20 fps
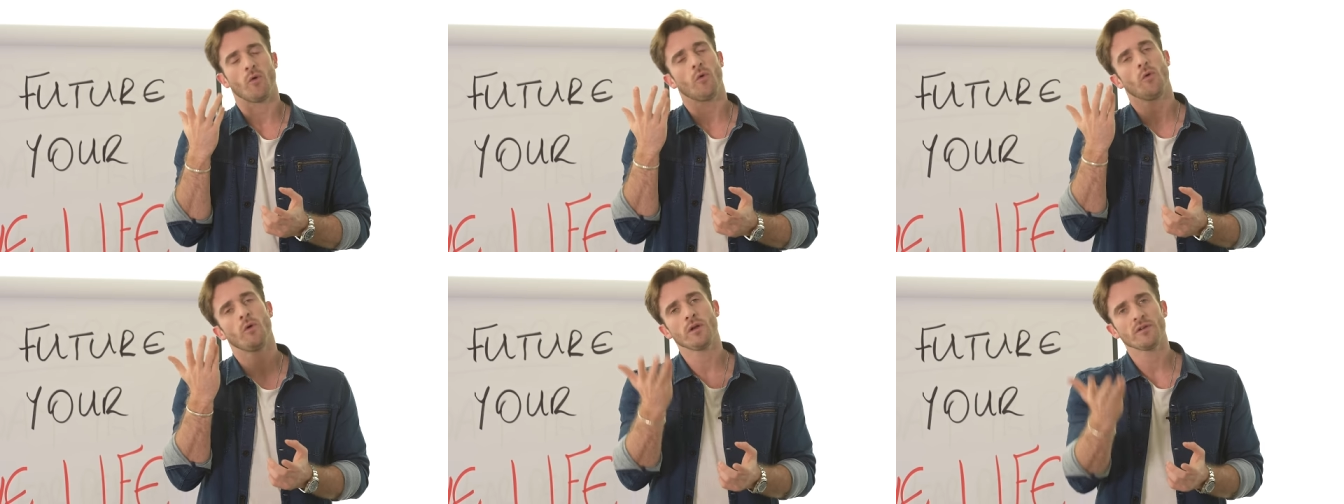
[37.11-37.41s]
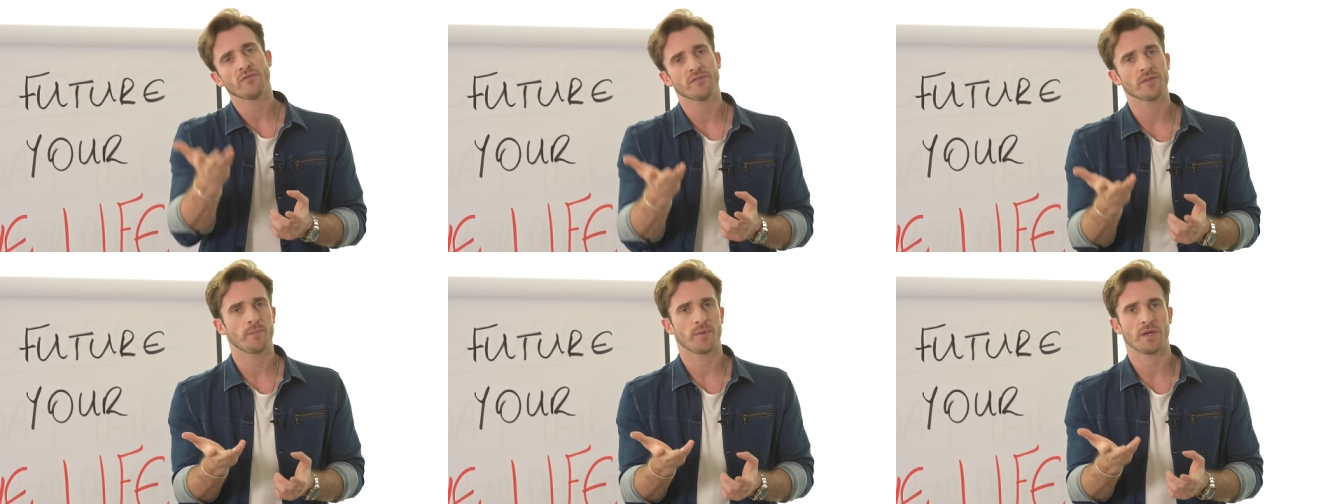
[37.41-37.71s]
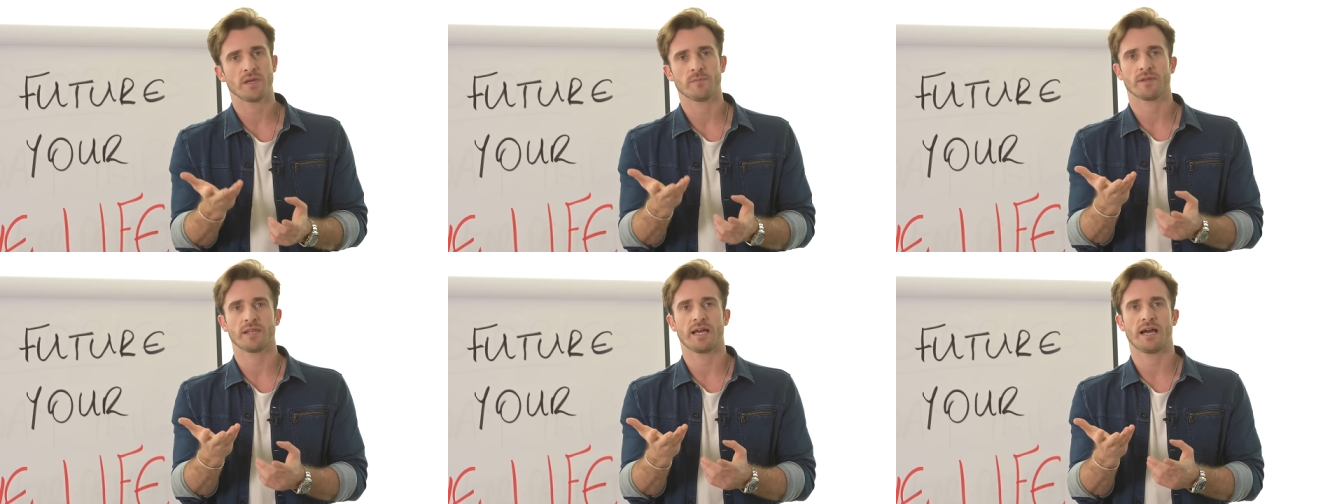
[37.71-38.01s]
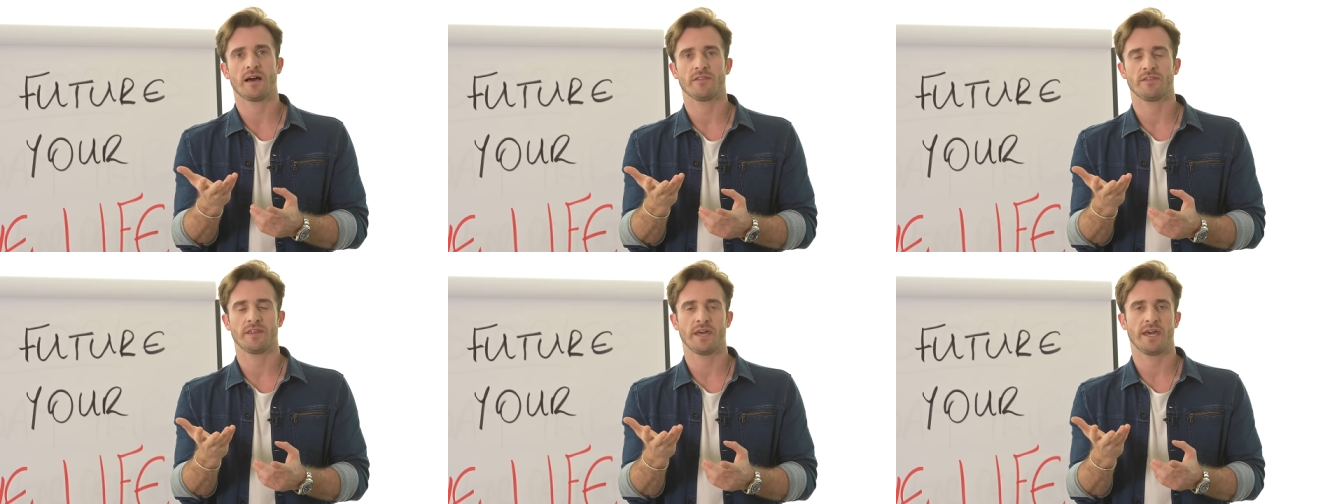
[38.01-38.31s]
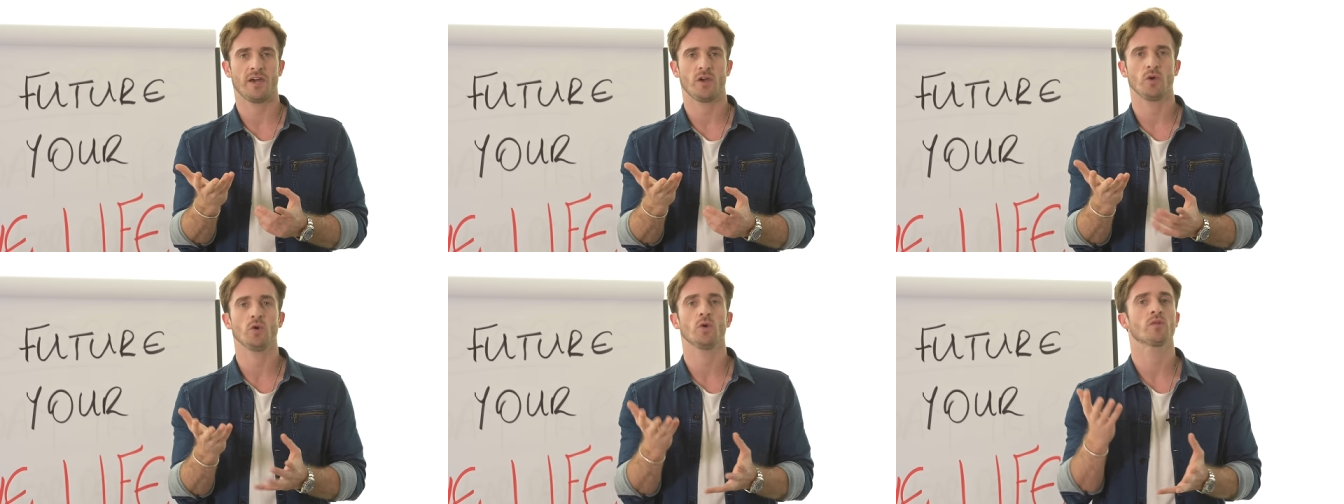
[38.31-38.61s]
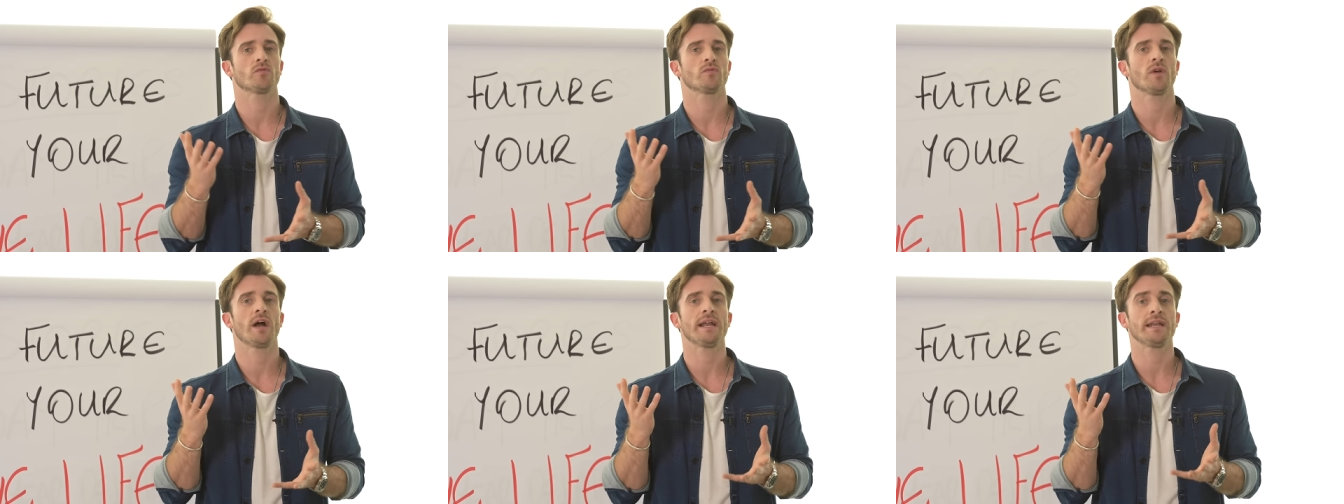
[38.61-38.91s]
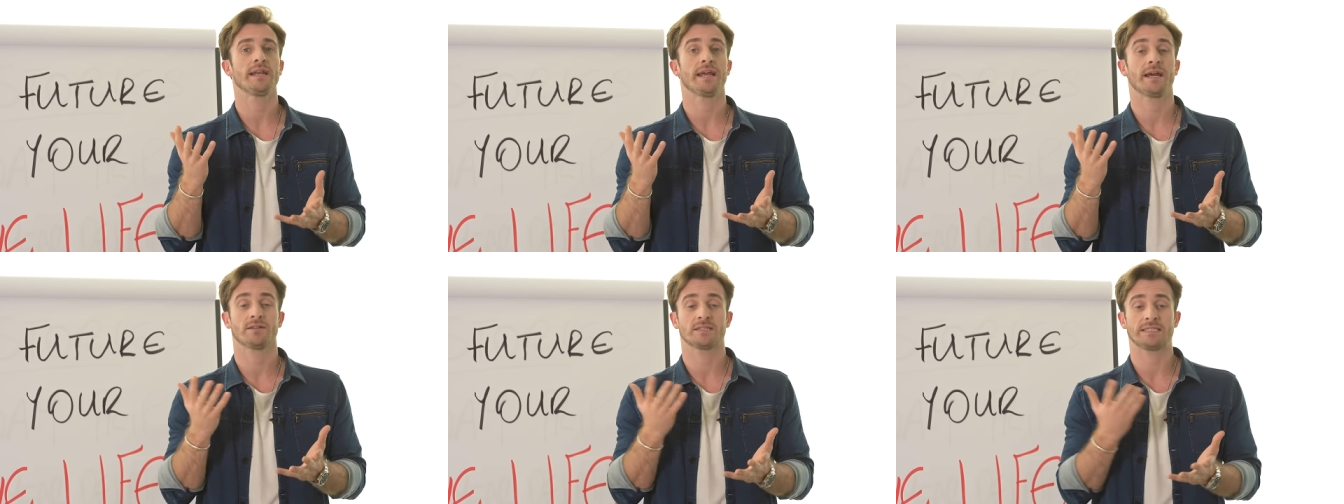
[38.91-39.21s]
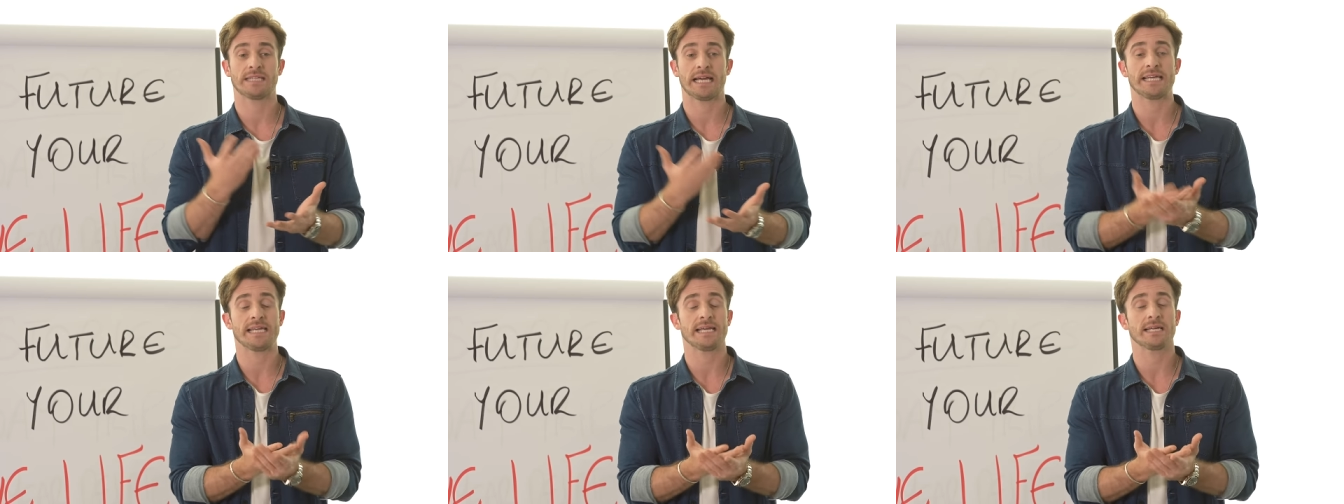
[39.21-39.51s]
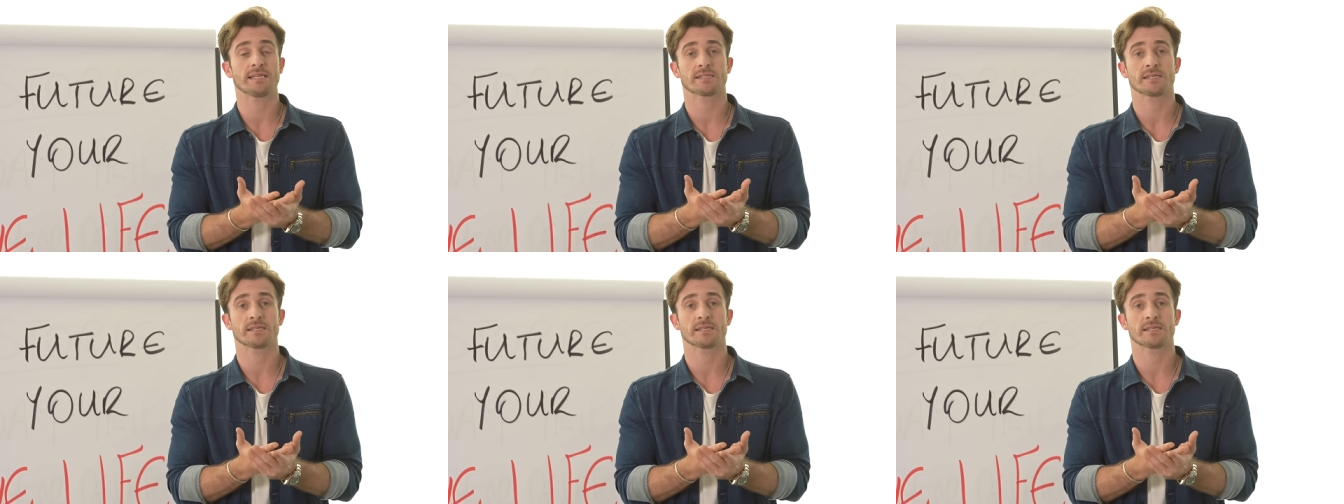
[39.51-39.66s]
all of the people out there who are right now dating